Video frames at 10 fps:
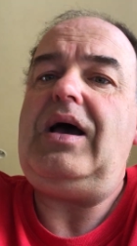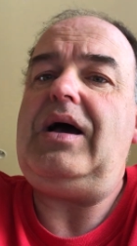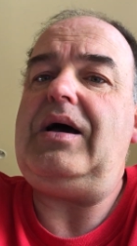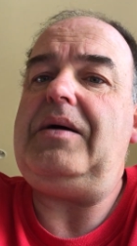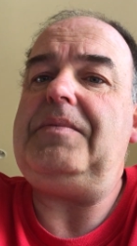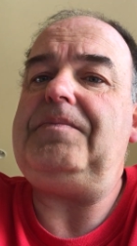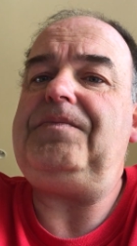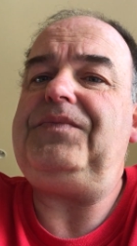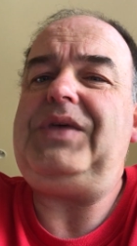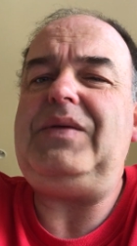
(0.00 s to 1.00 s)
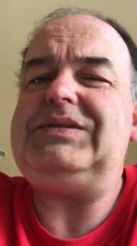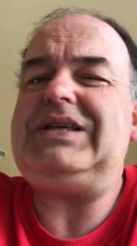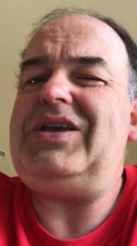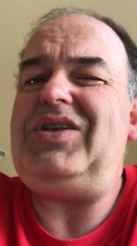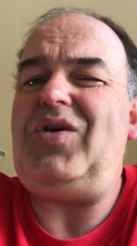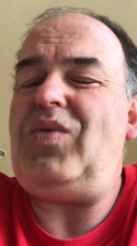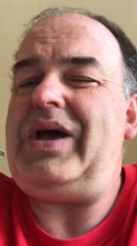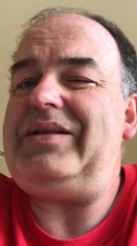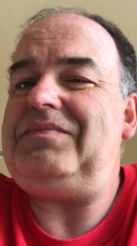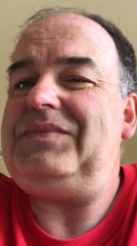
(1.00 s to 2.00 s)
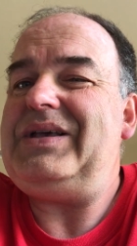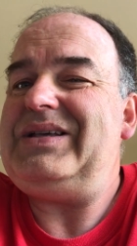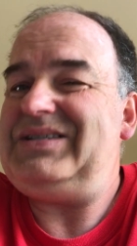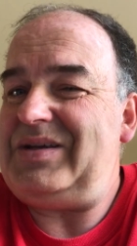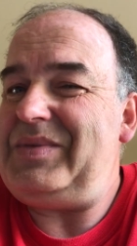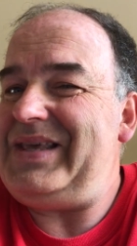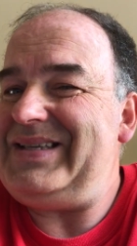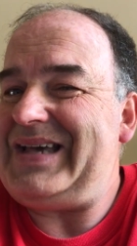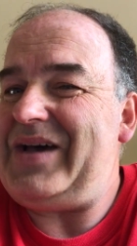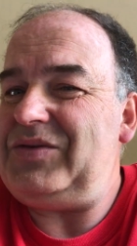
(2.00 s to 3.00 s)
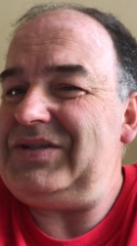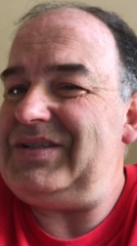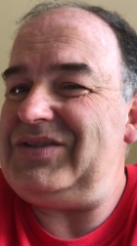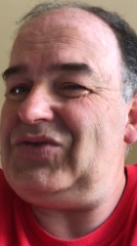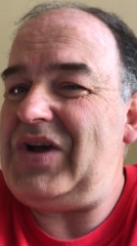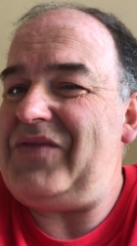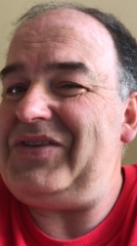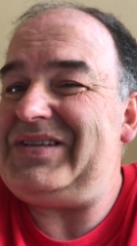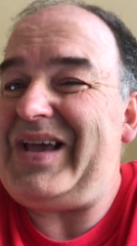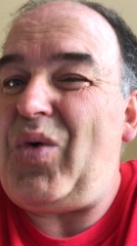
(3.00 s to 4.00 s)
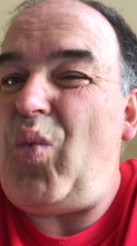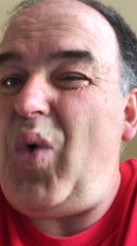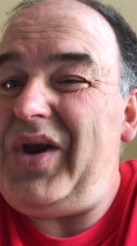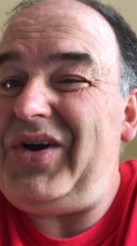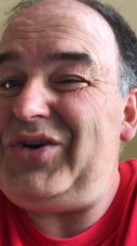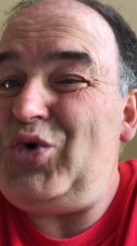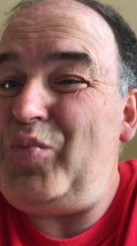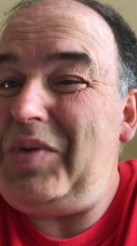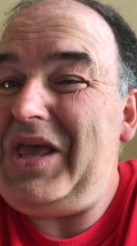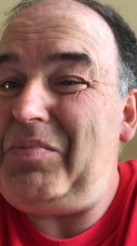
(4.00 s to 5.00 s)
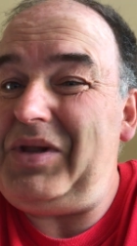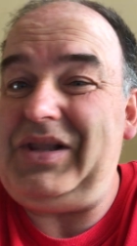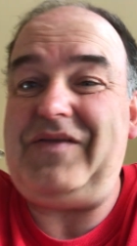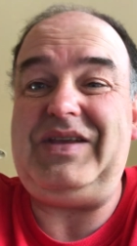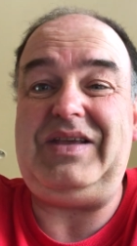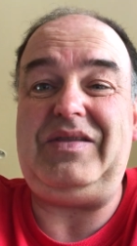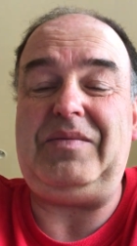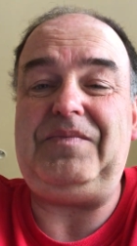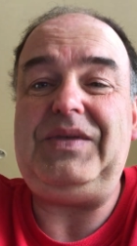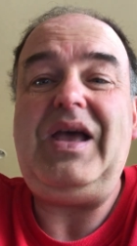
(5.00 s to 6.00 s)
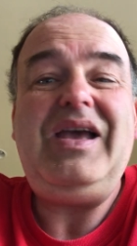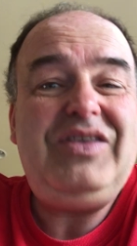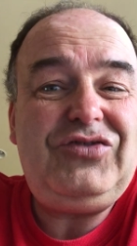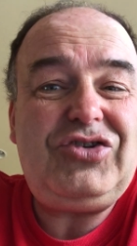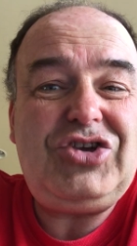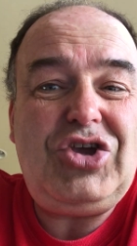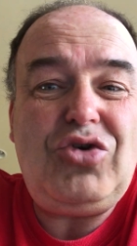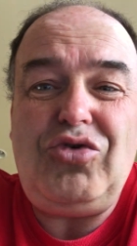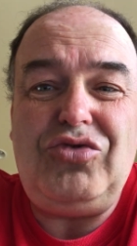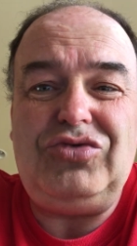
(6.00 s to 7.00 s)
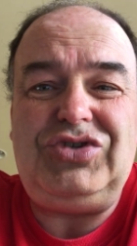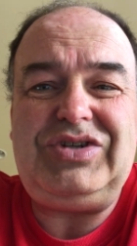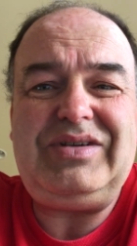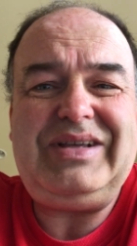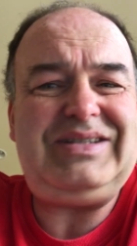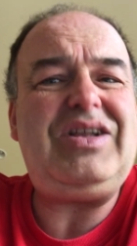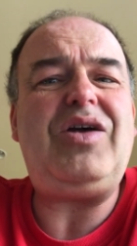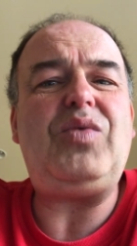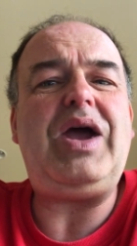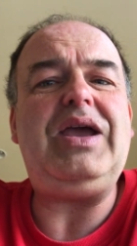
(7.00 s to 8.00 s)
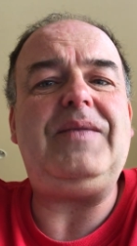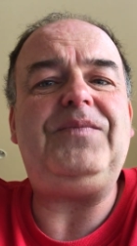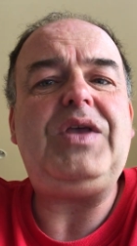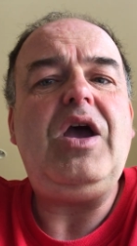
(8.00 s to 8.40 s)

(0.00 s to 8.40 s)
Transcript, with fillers: um, they'd say, you know what? Some of these houses in Stratford is like one or two people living in them. These are huge. It's not right.